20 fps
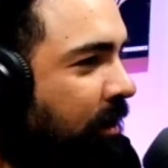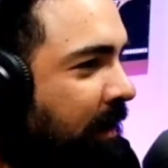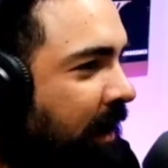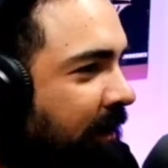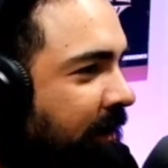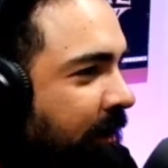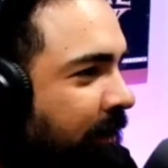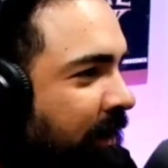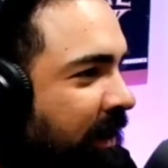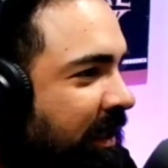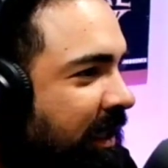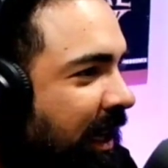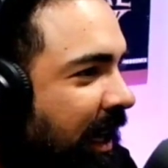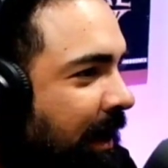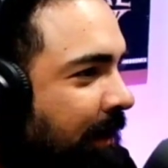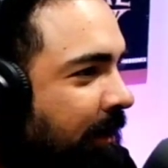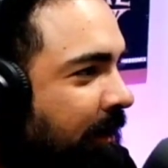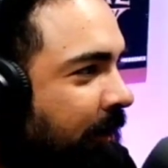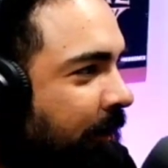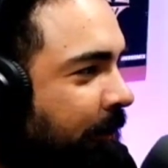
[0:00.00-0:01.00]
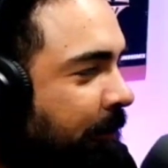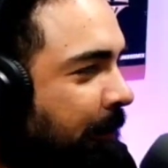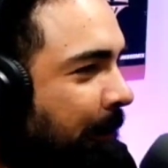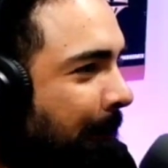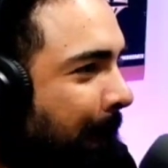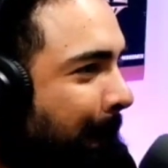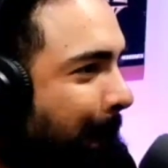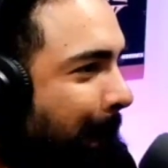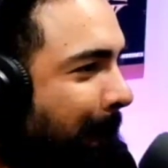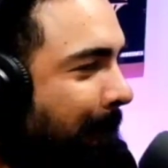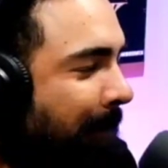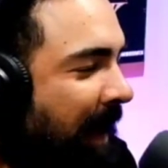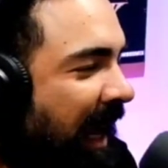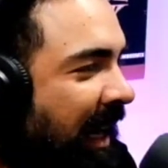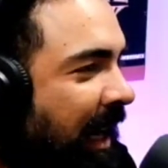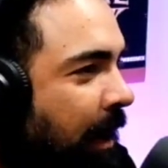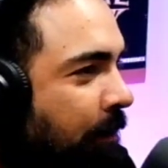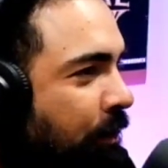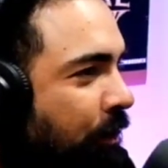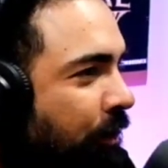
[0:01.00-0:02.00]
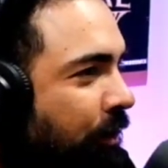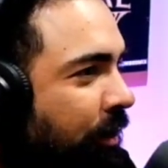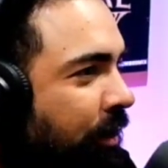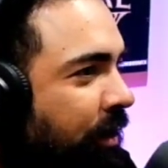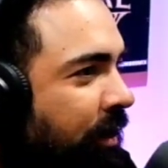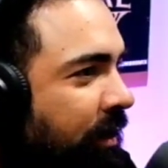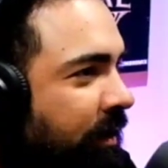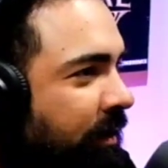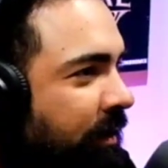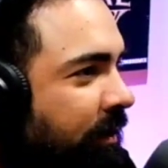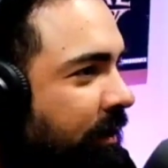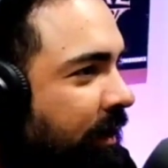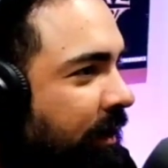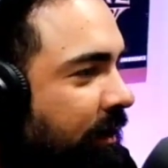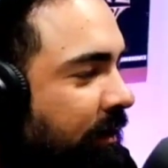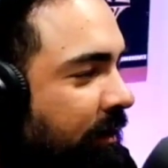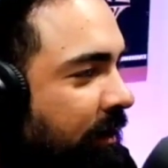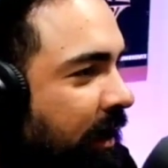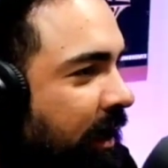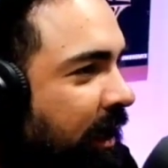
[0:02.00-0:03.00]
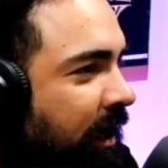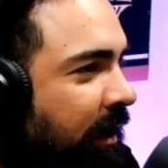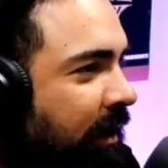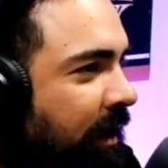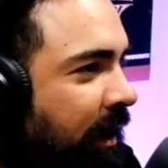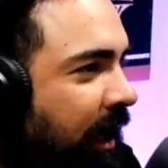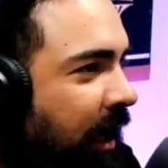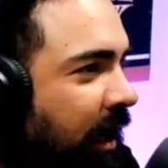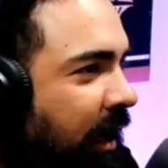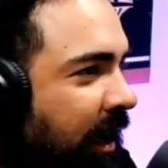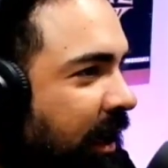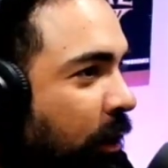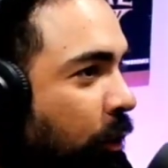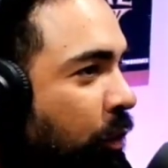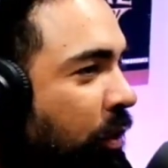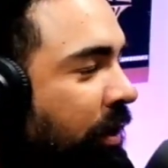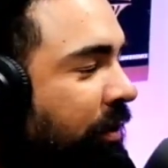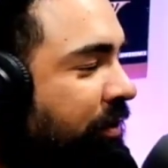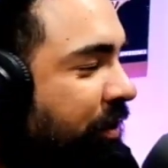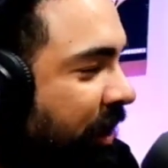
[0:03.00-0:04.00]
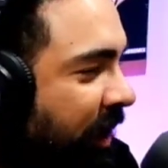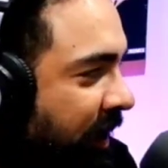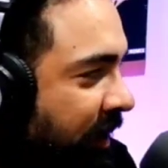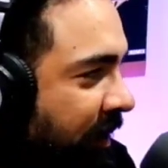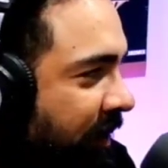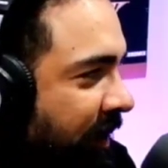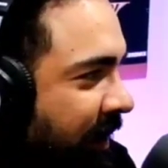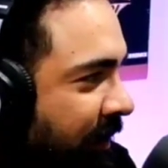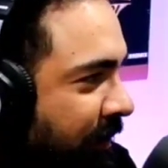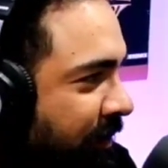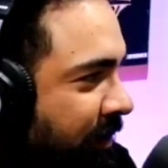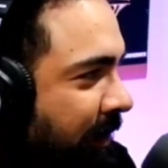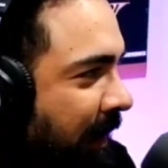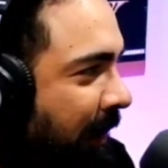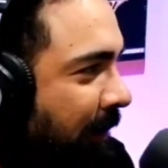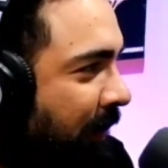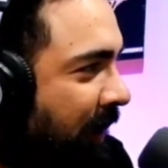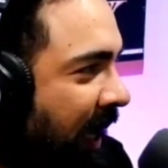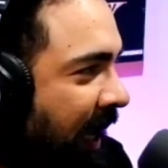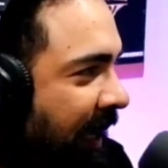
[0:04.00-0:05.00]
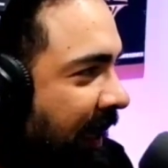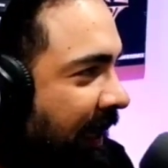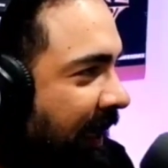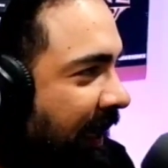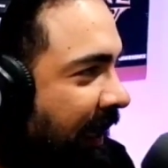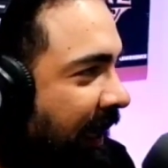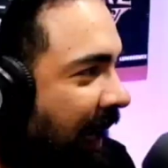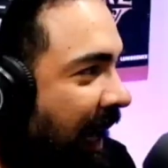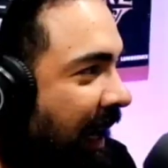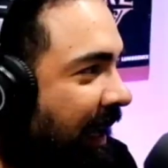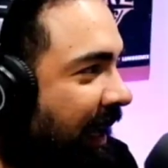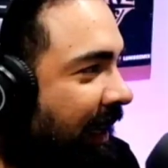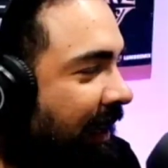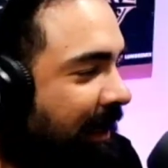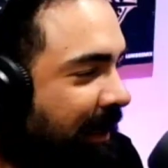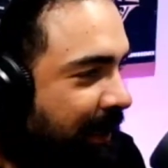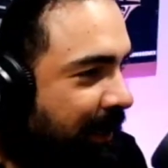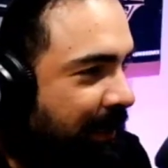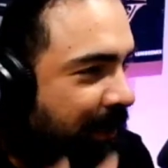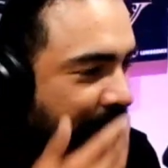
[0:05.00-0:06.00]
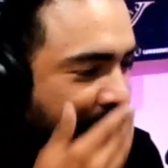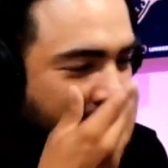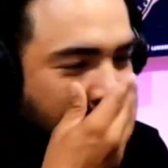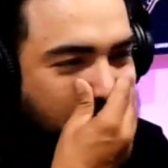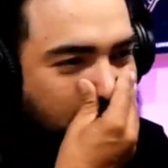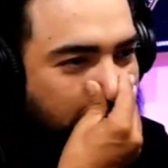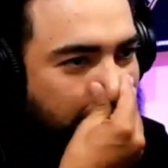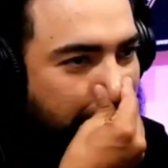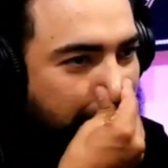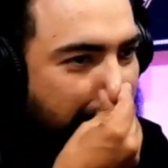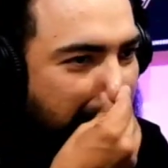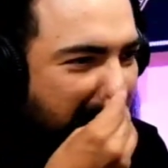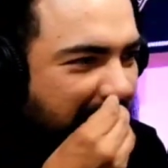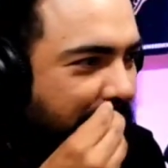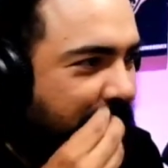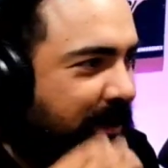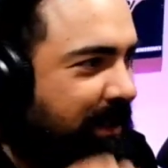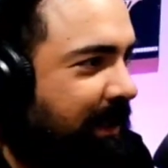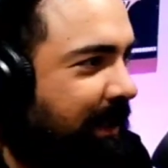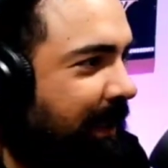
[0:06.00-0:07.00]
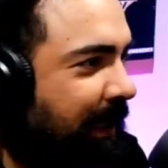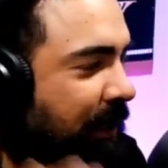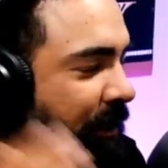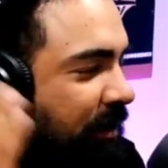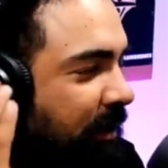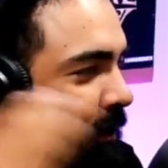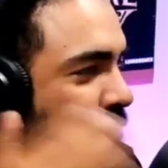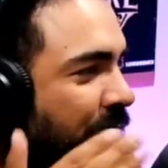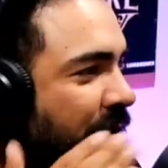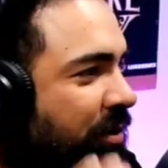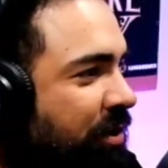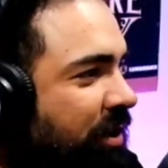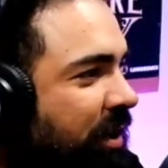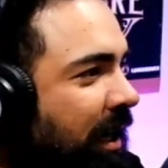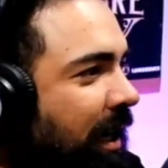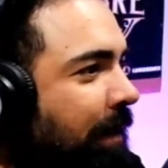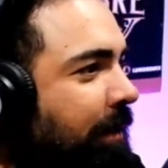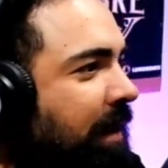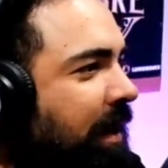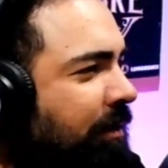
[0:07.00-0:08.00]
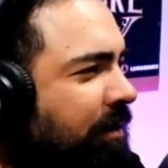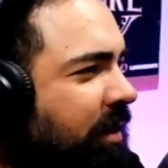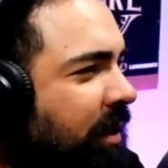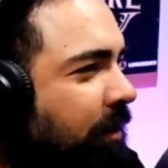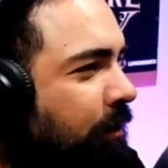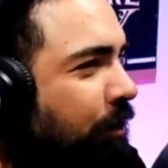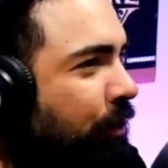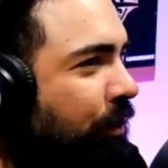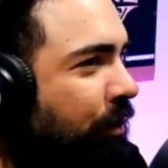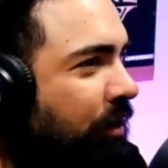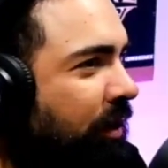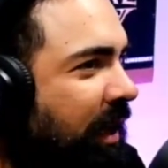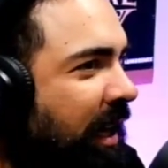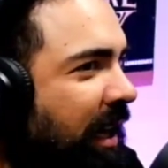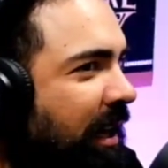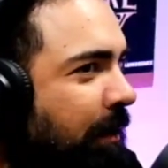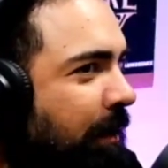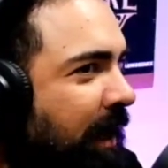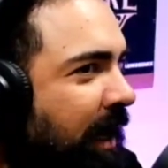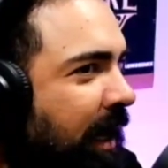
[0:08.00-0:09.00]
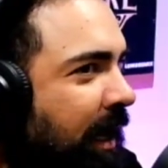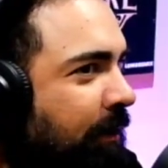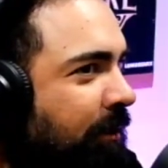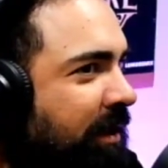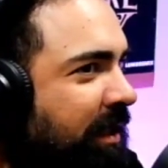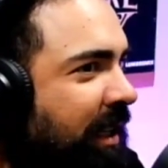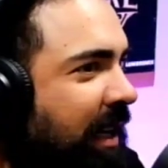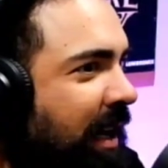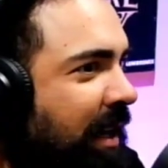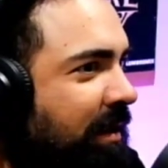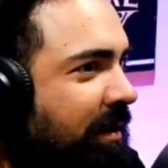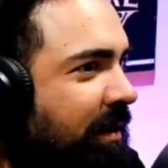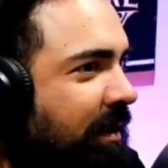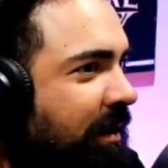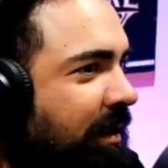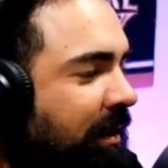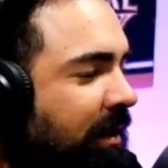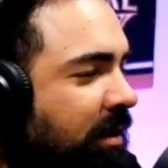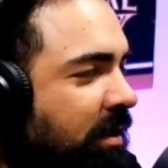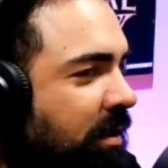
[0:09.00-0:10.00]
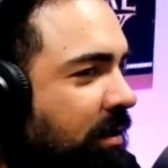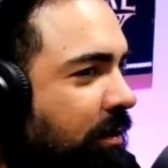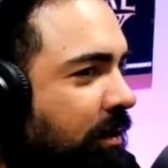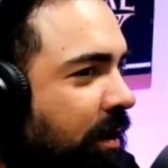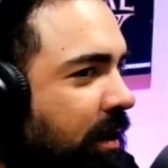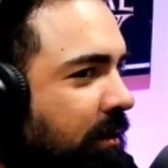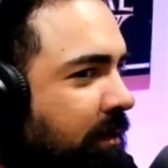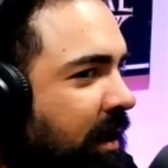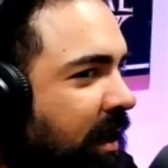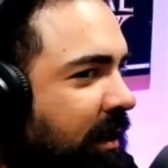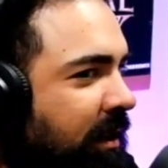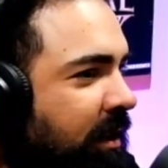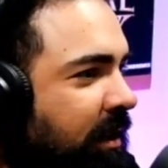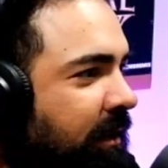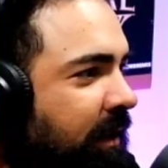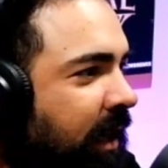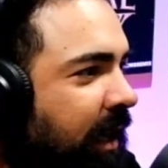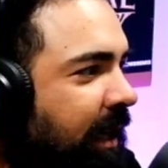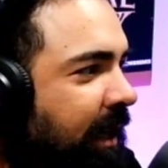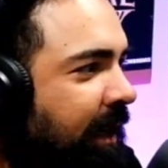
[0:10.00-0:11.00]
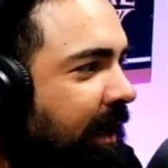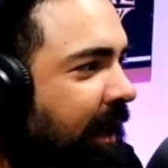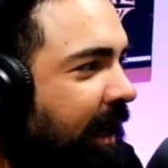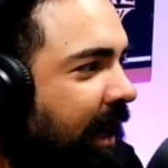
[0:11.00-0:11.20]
porn one time, I got porn in a wheelchair. It was my plan. So I was like, there's a porn shop that was on the border kind of by Wisconsin and Illinois where I lived.